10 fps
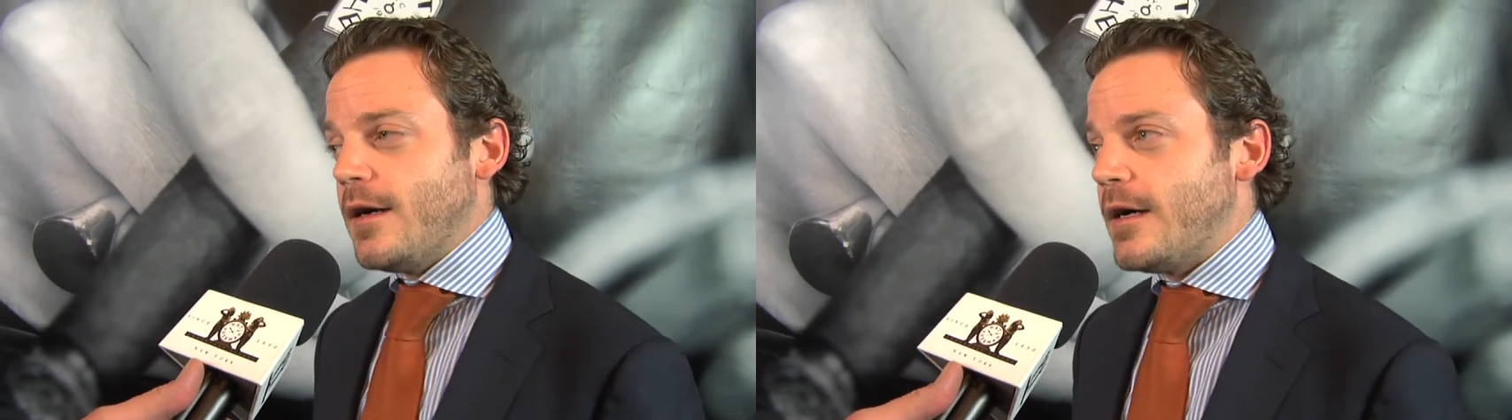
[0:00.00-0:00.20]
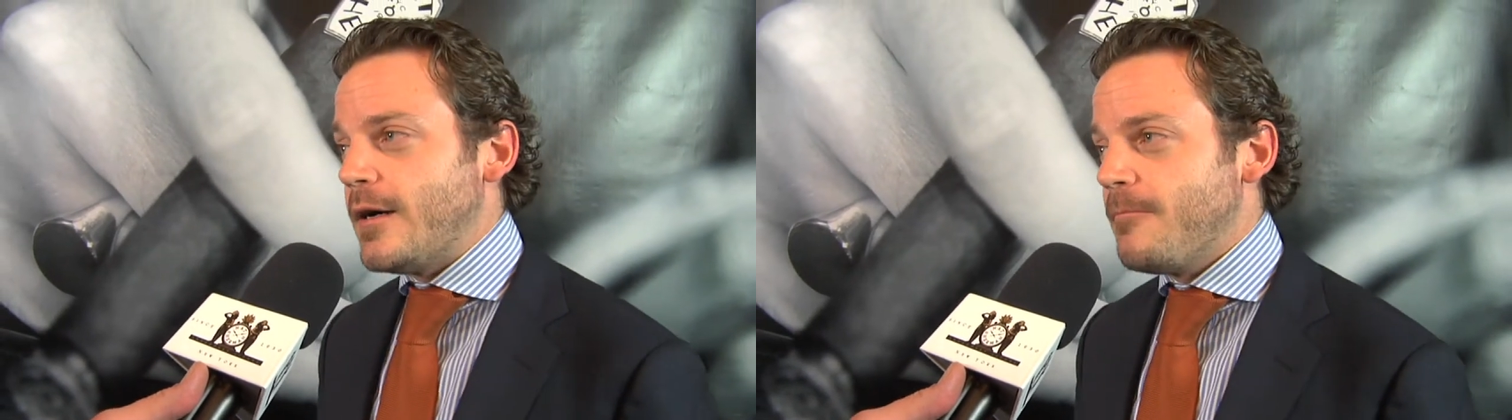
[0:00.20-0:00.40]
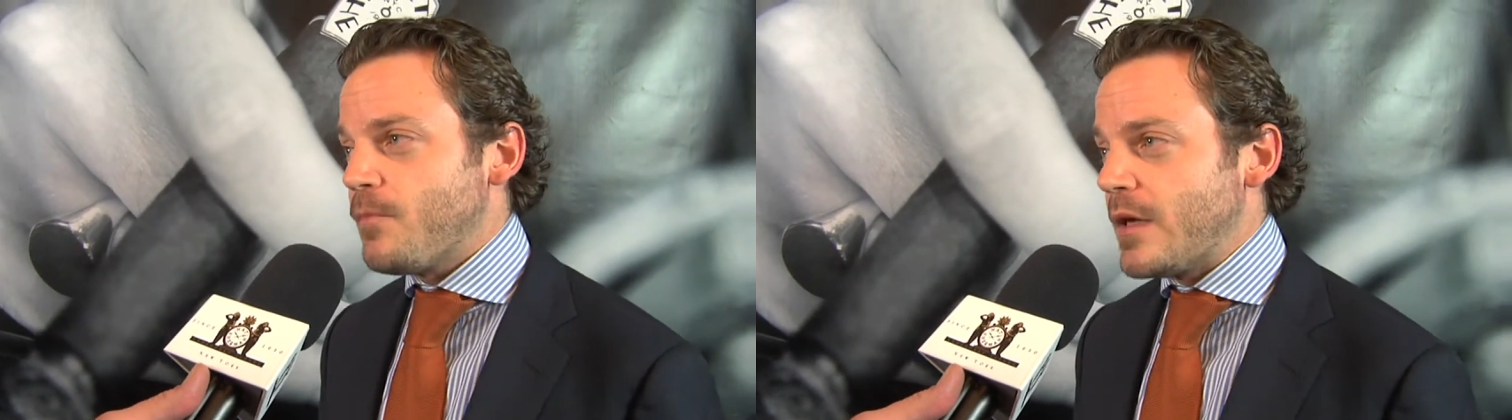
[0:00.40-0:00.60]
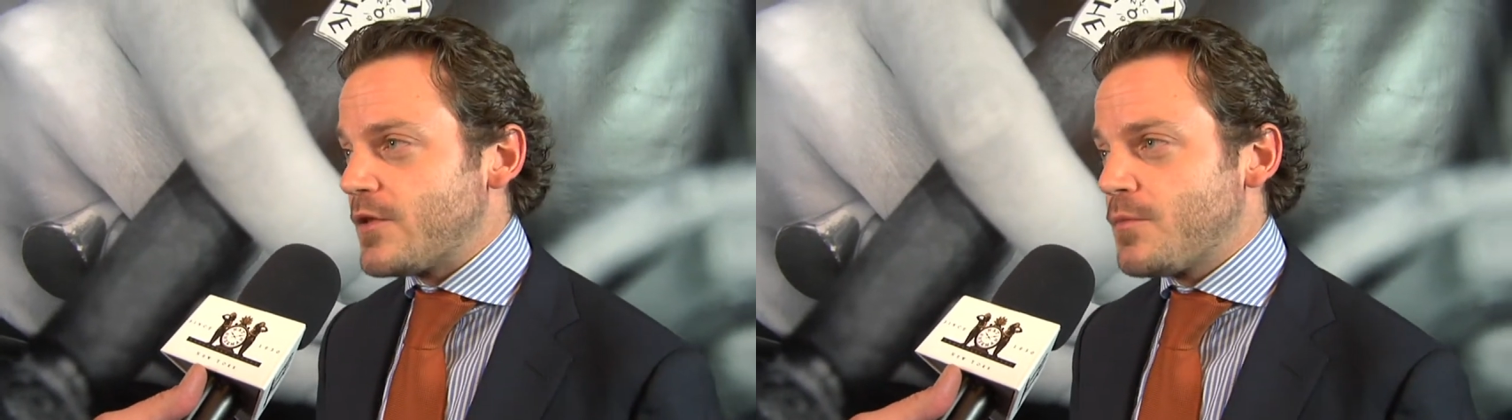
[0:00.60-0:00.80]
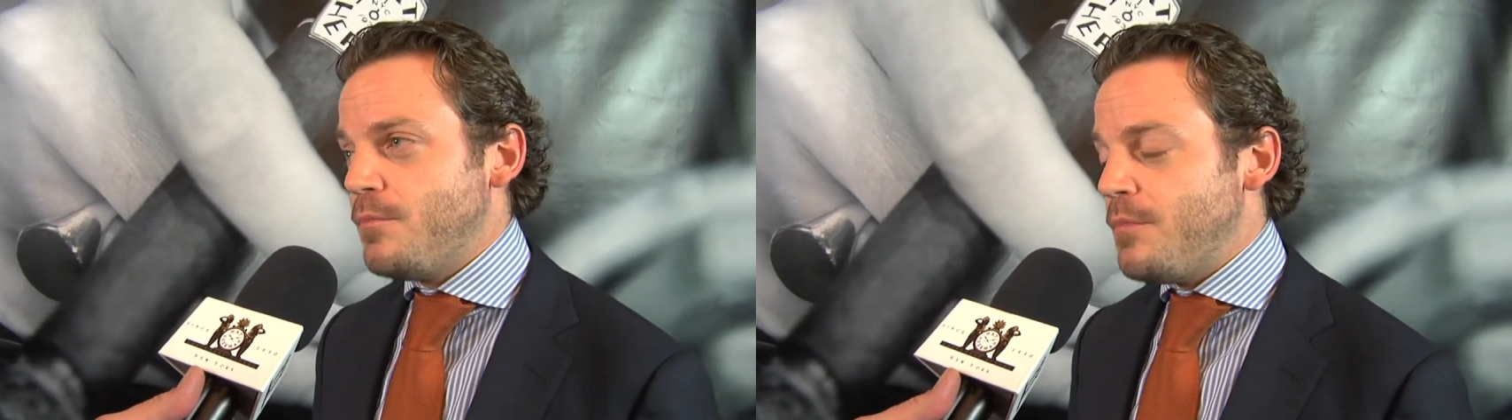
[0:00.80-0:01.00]
Um,
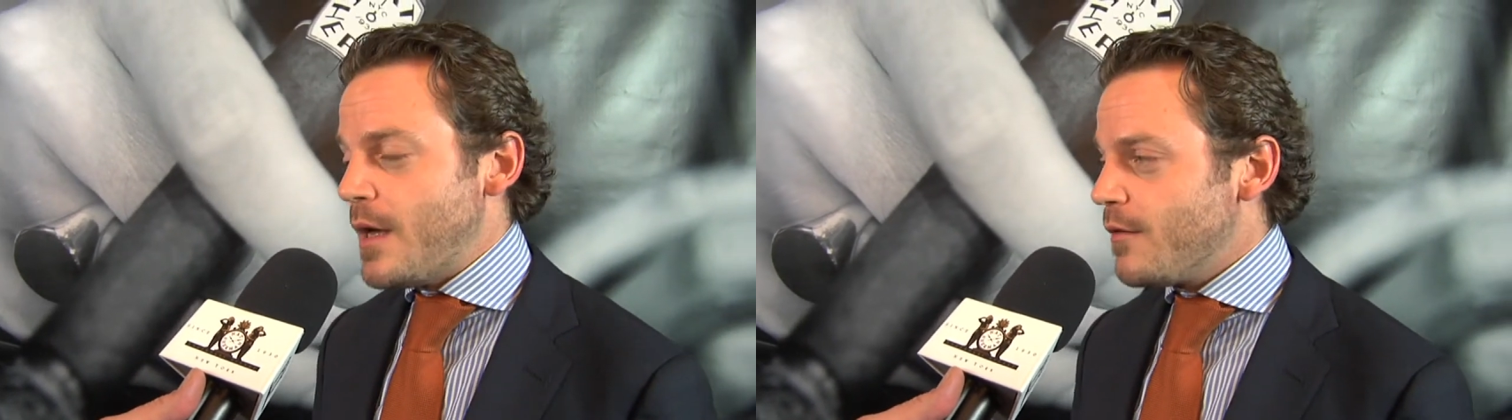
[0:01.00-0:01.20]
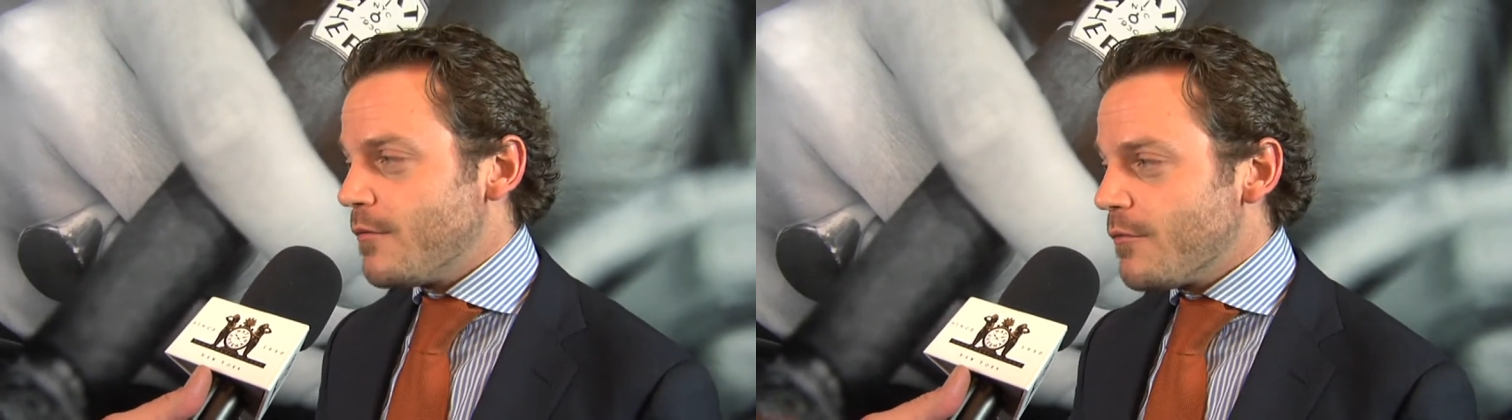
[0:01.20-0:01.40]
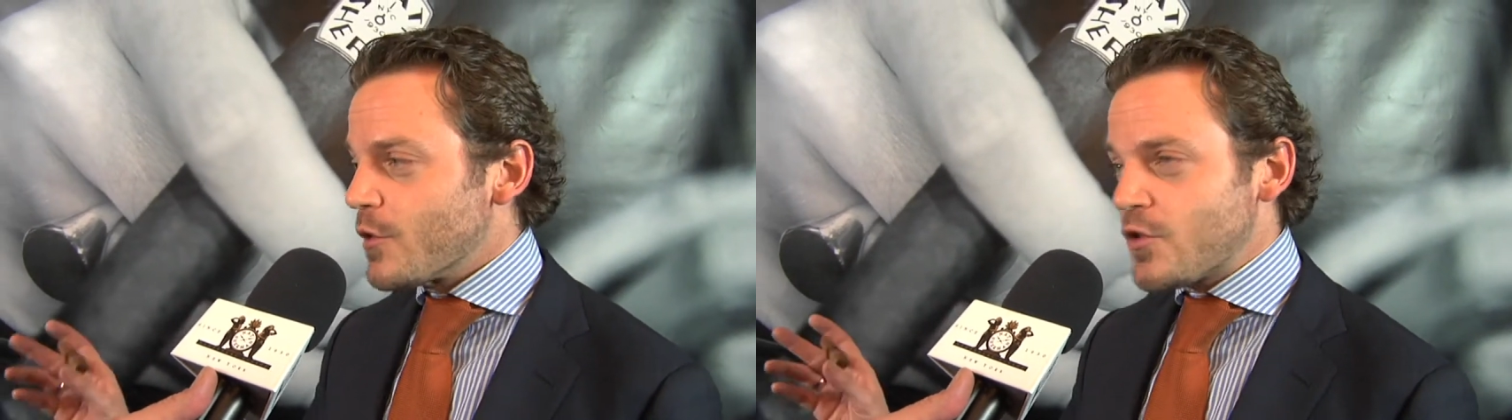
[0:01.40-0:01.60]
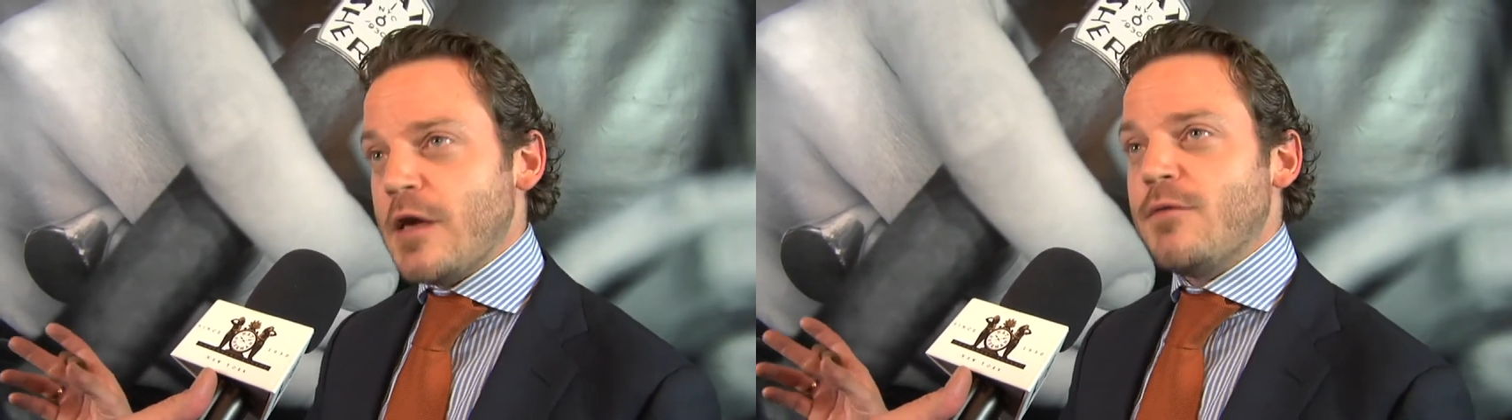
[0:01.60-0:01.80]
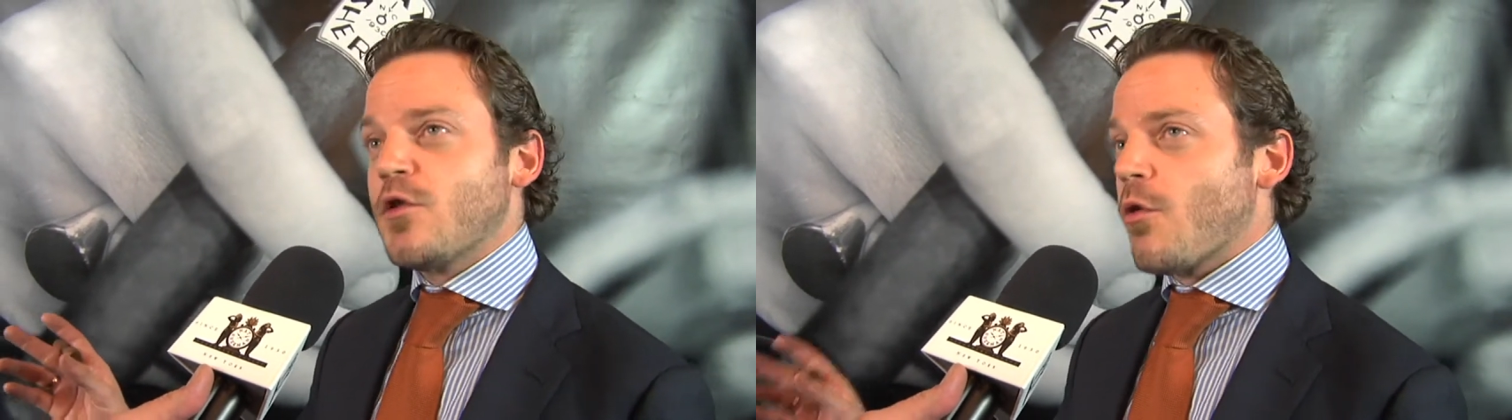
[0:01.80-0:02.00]
it's been
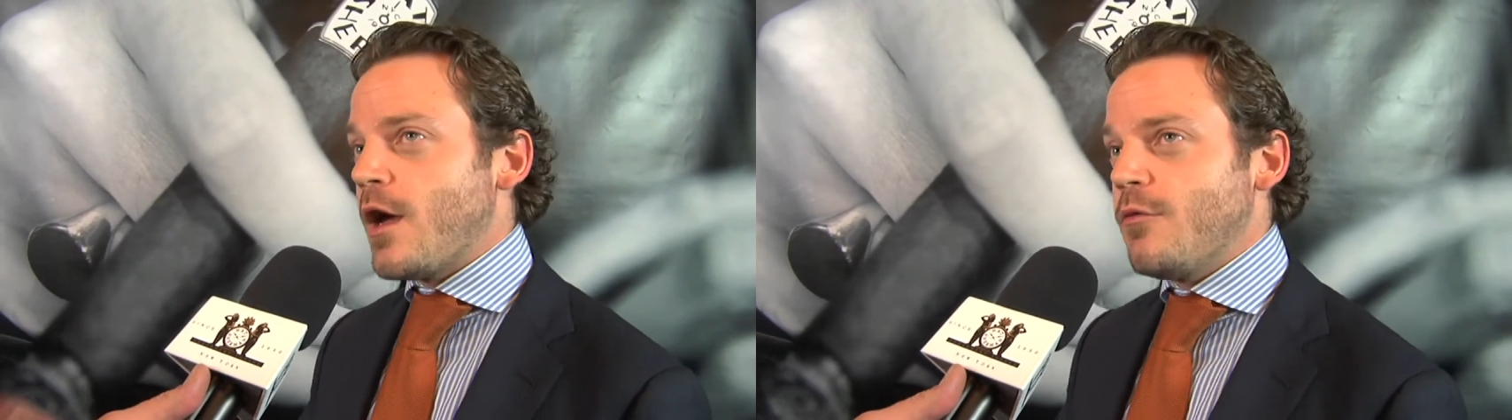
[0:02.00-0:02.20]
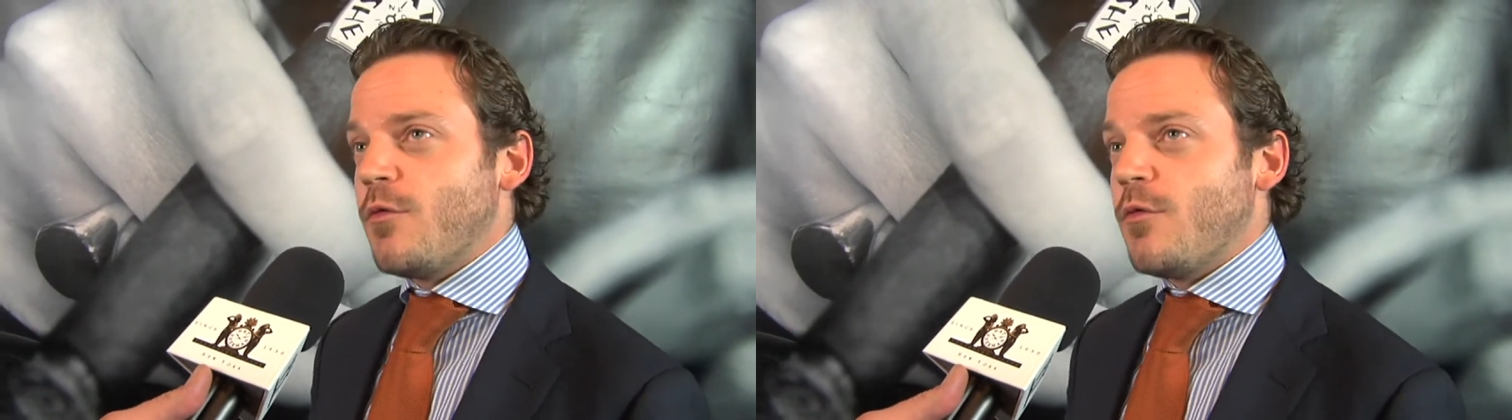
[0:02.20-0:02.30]
received great.